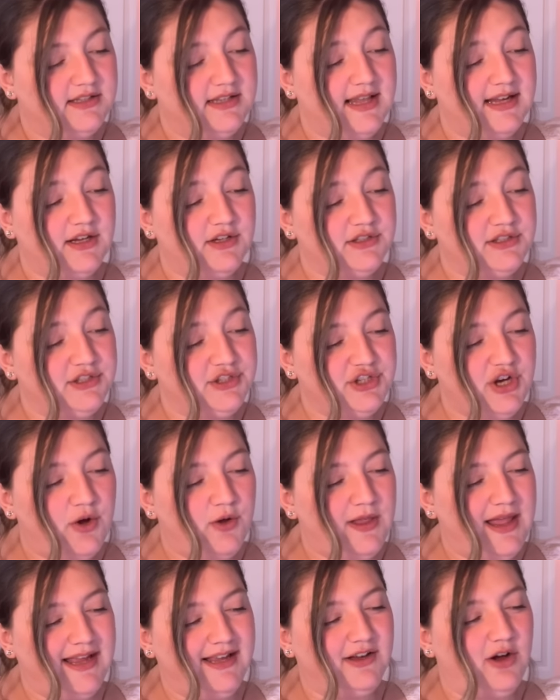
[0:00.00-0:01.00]
So that goes to show
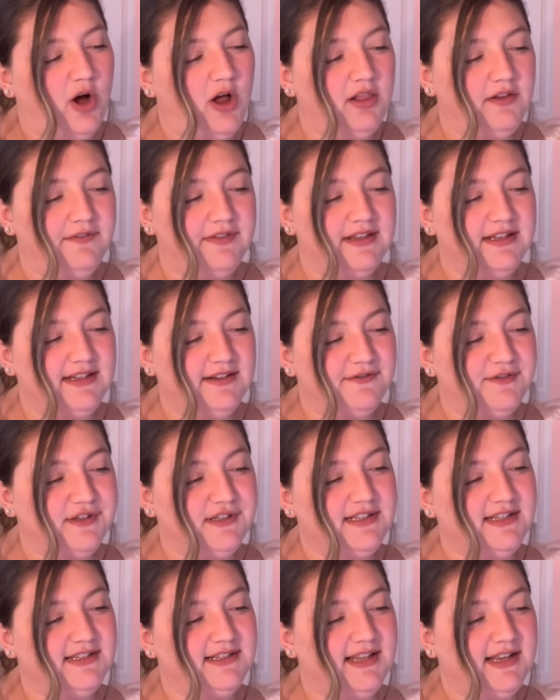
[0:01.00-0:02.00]
like all of the
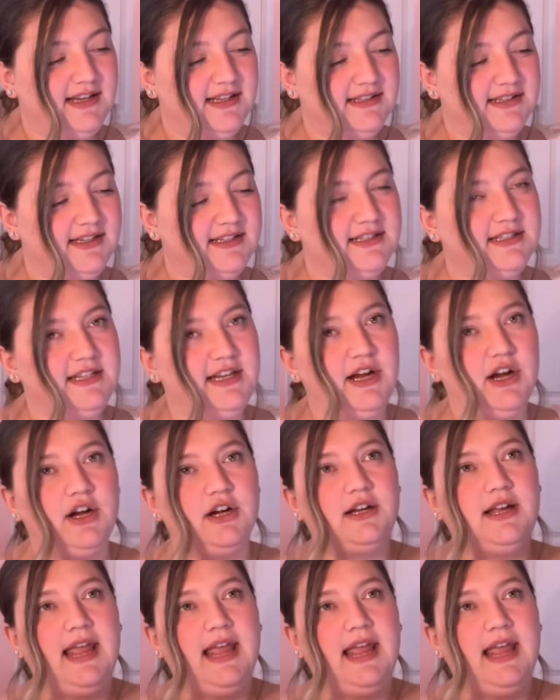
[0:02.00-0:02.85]
differences that exist here.